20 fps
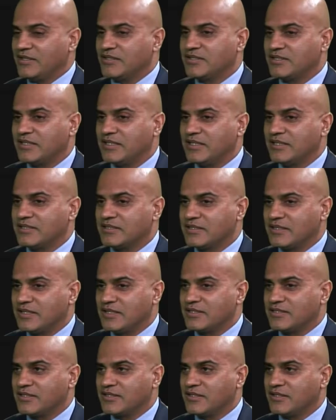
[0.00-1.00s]

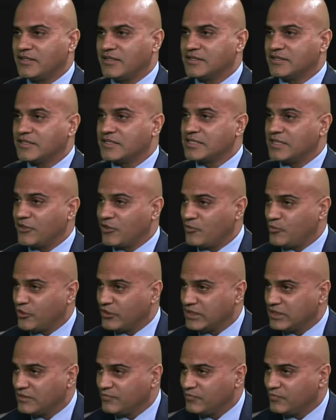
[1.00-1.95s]
It's a ceremony